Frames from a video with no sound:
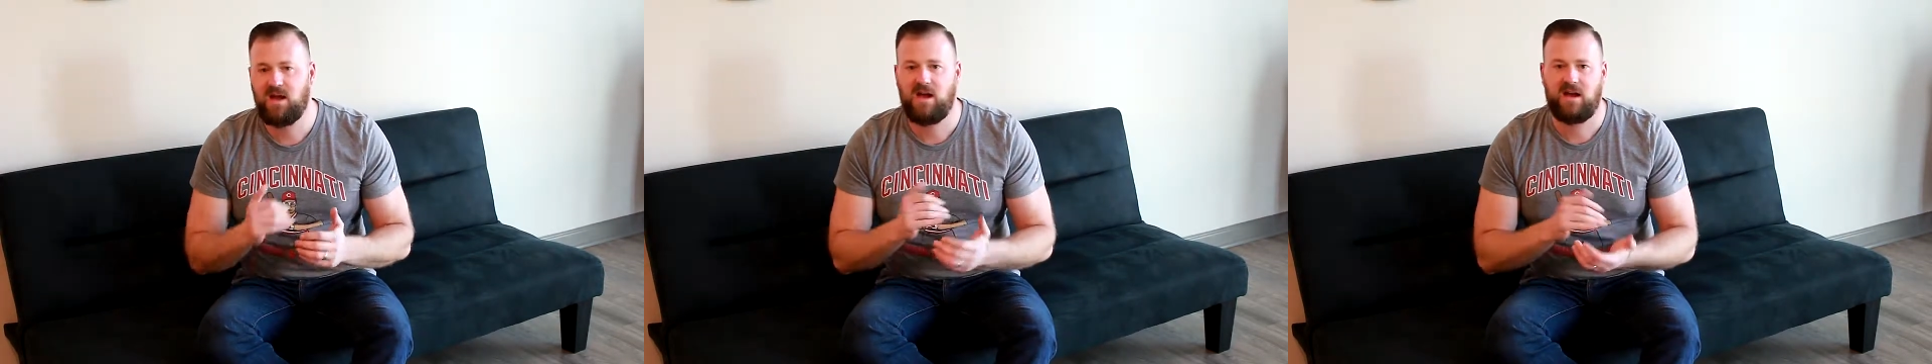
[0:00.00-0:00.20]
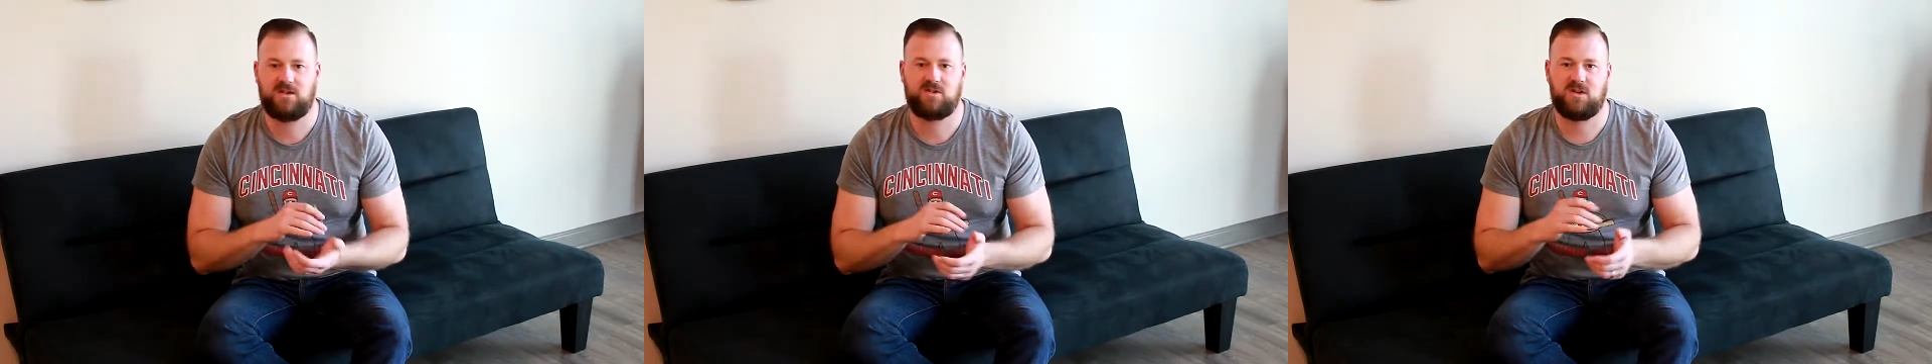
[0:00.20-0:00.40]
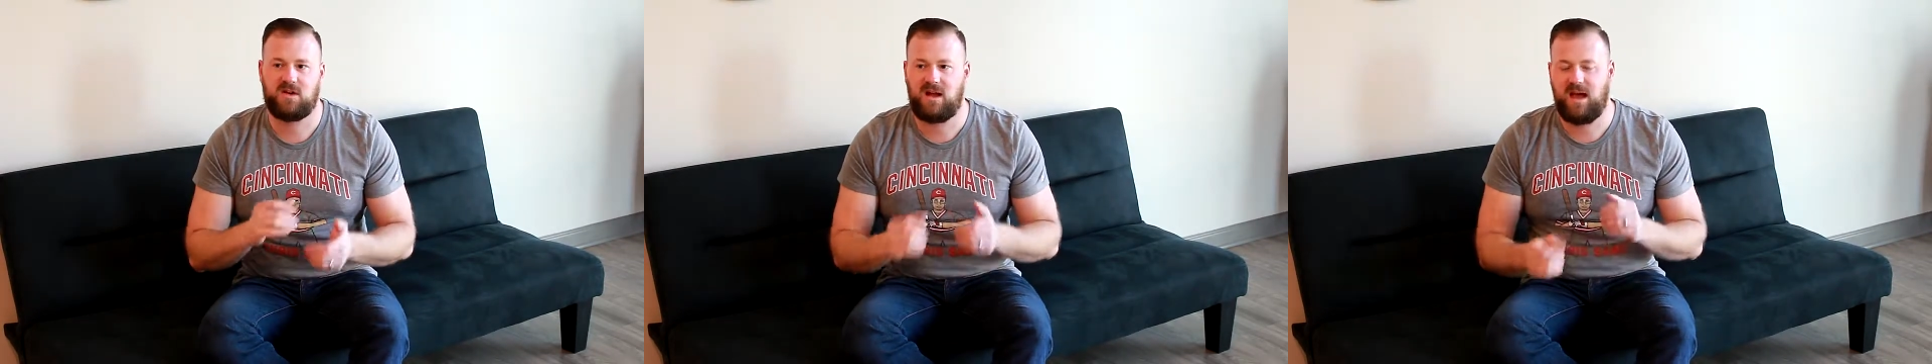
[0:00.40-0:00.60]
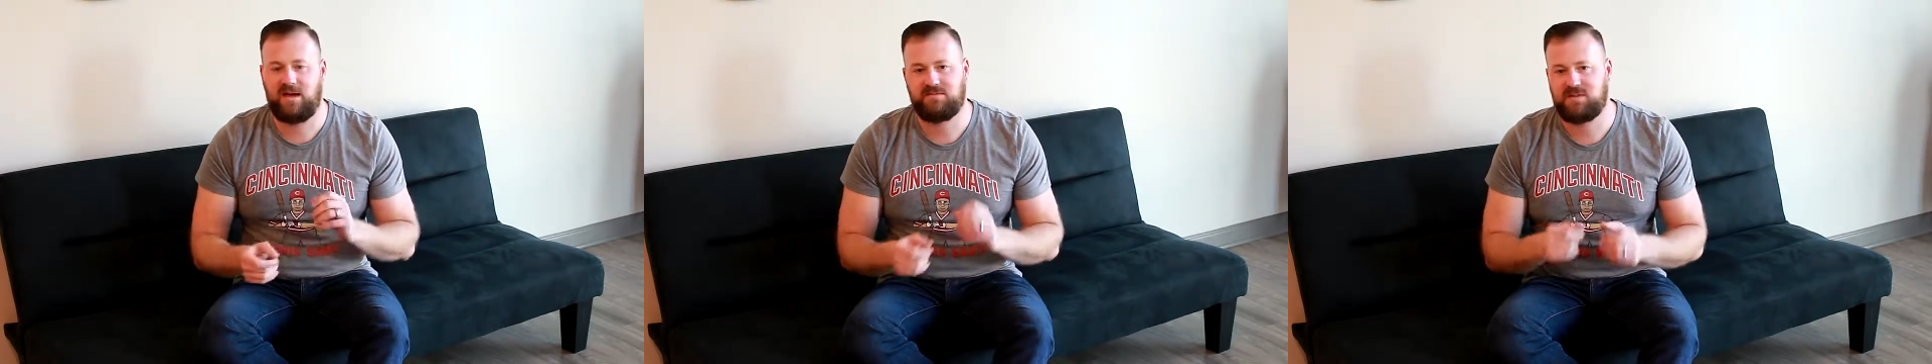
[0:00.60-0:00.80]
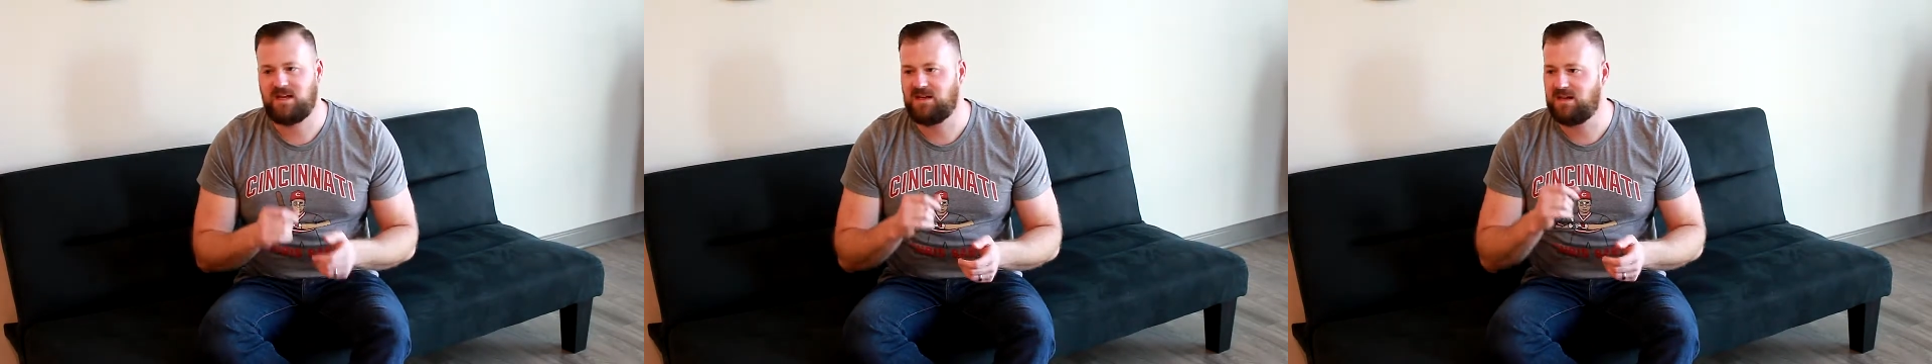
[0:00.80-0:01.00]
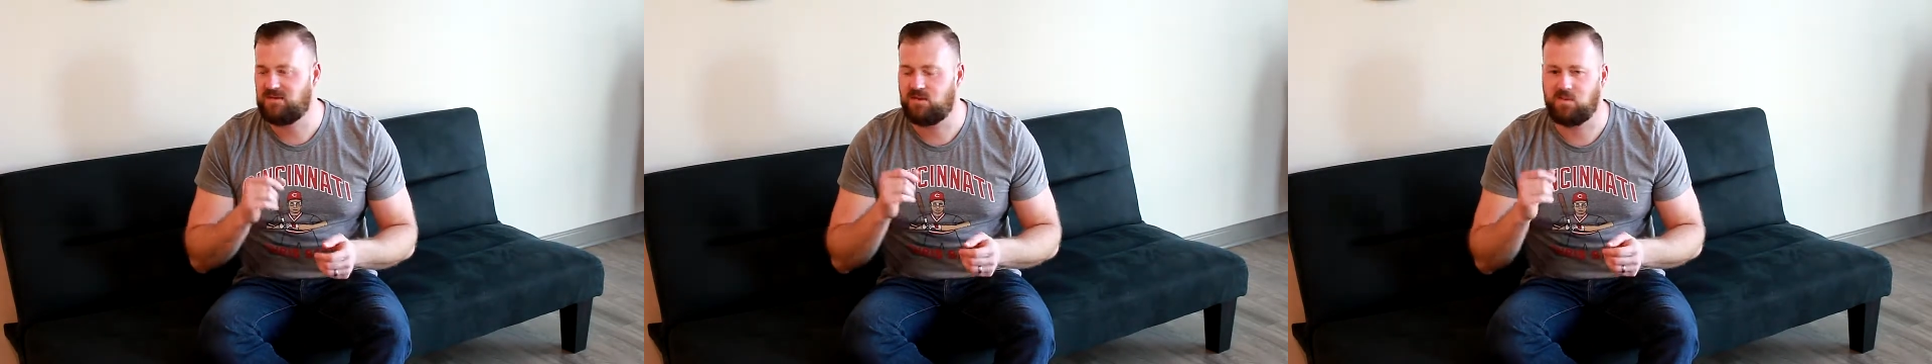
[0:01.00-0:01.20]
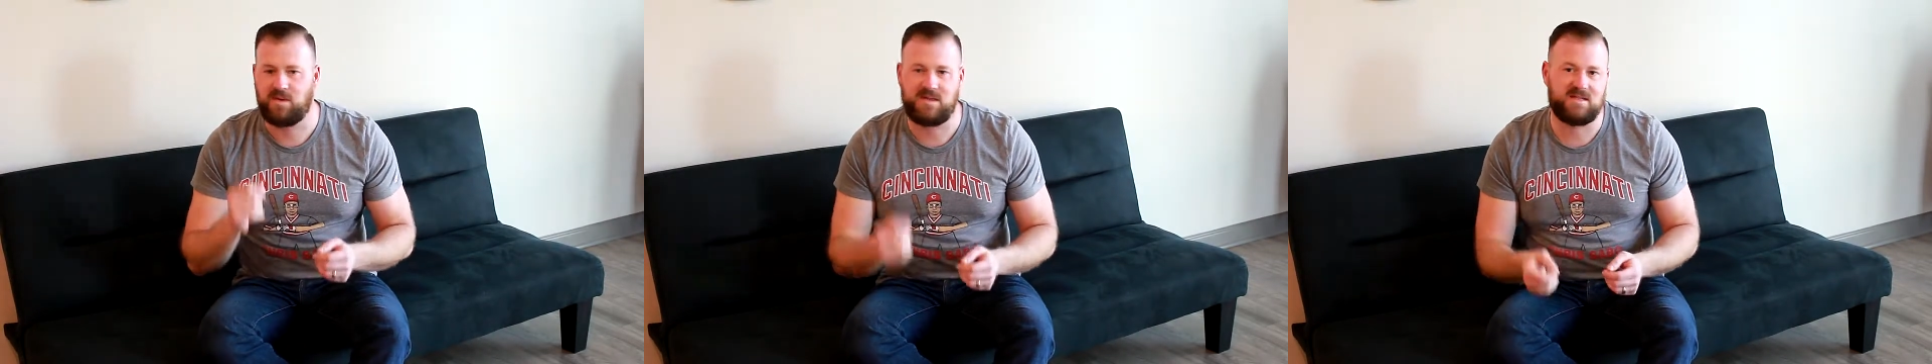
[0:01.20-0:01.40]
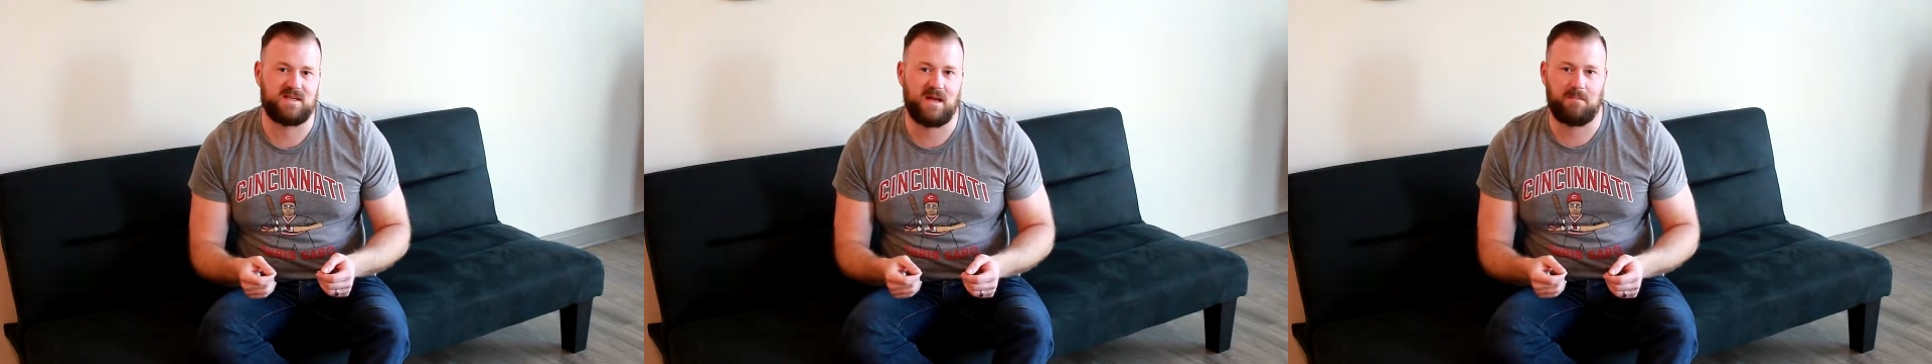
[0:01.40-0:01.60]
that you're going to have to hit the
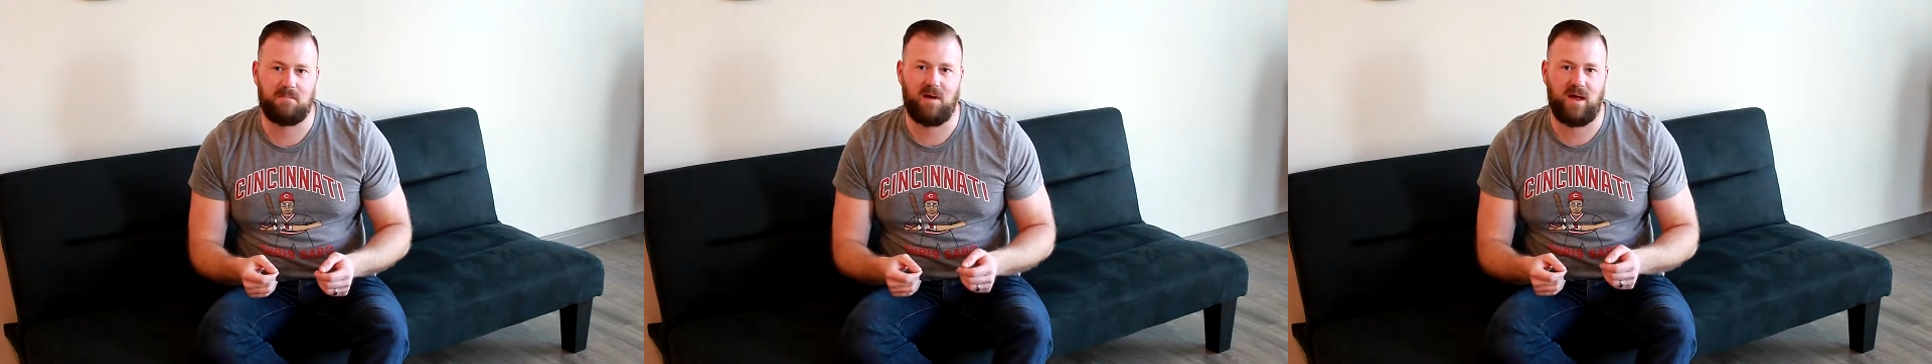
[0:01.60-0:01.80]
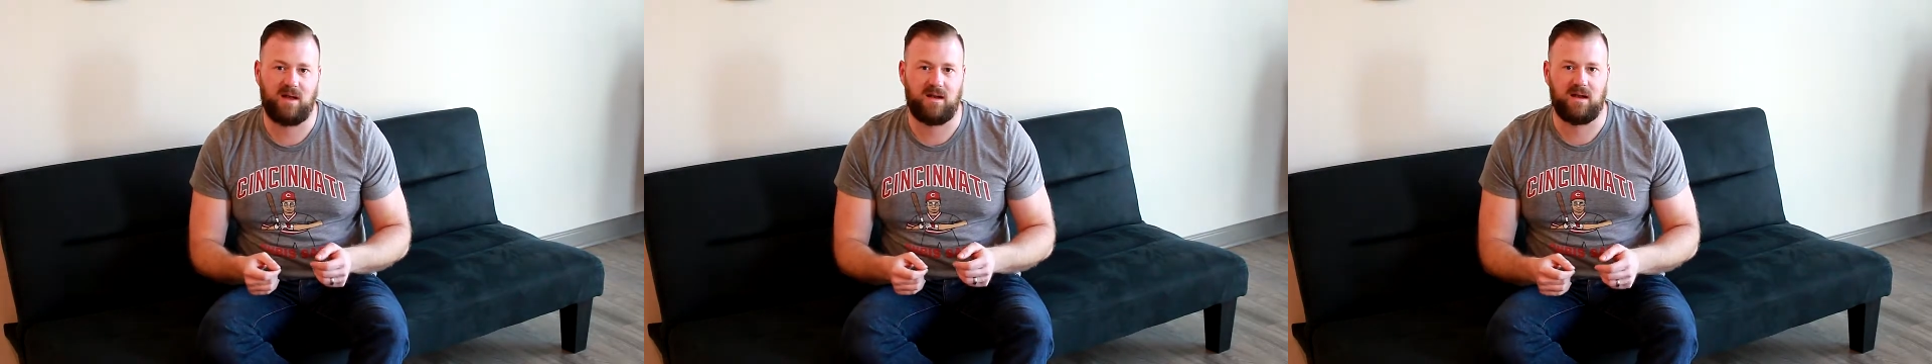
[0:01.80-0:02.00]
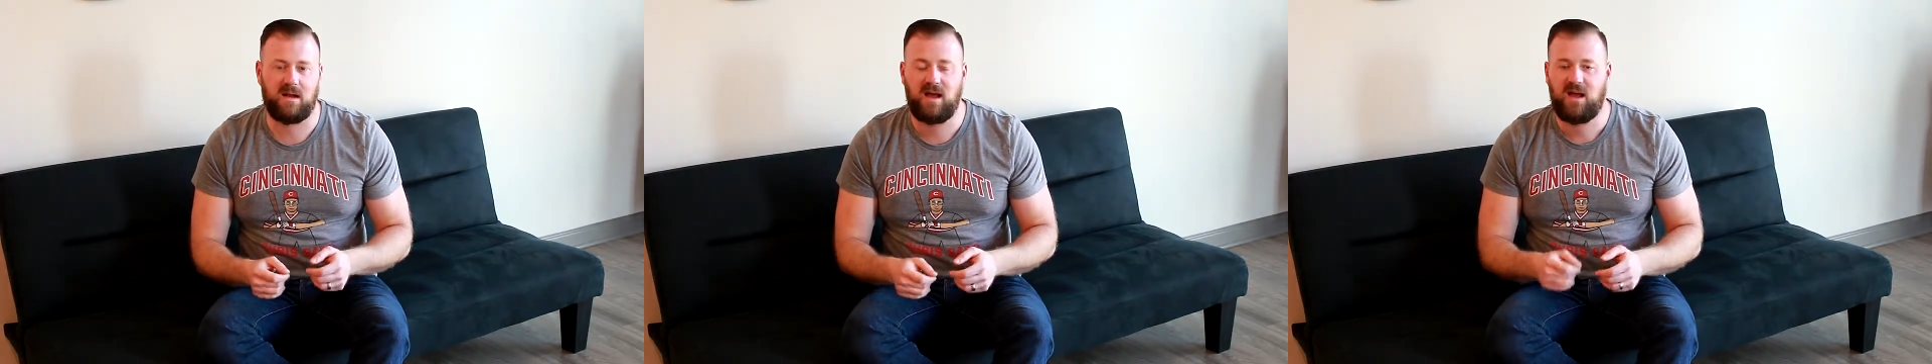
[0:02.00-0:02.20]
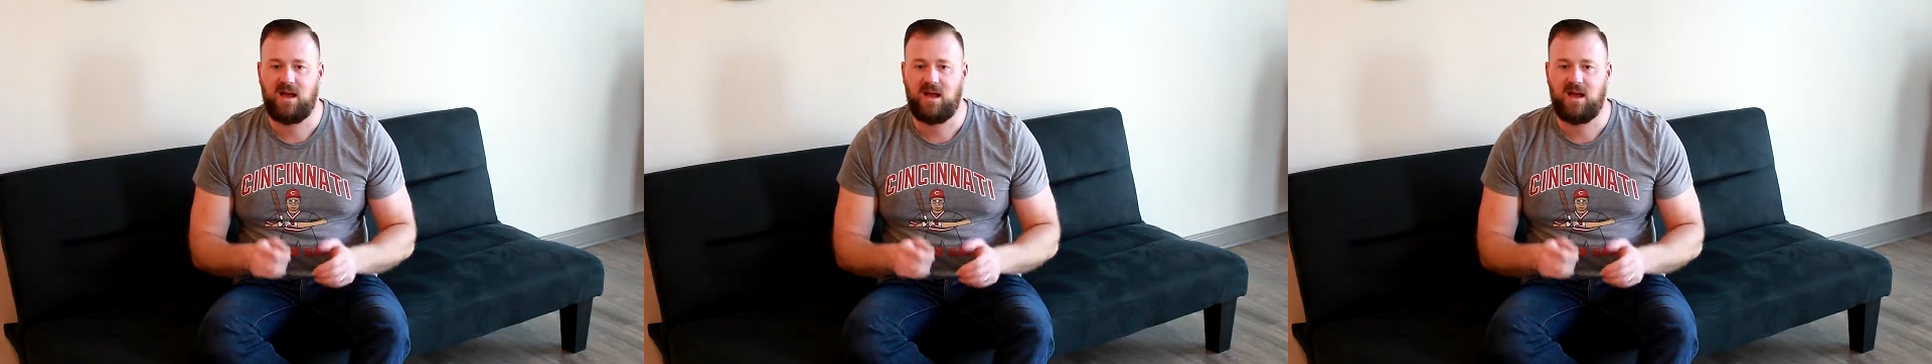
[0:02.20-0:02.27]
reset button